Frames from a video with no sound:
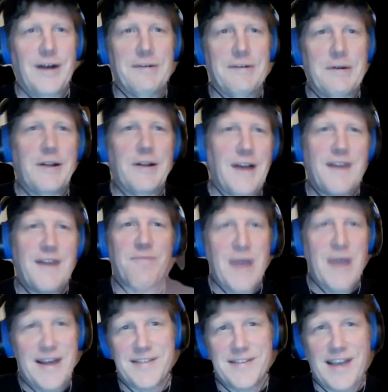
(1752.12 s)
of
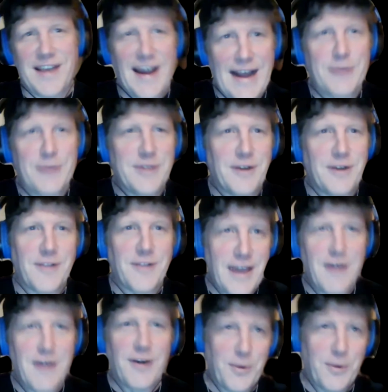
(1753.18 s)
bands got out there
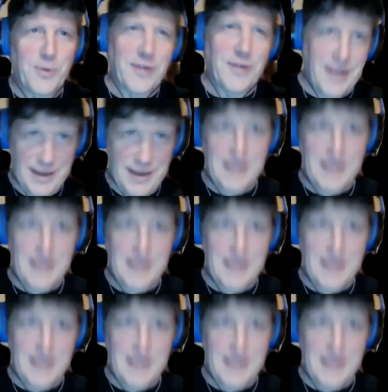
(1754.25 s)
later and were like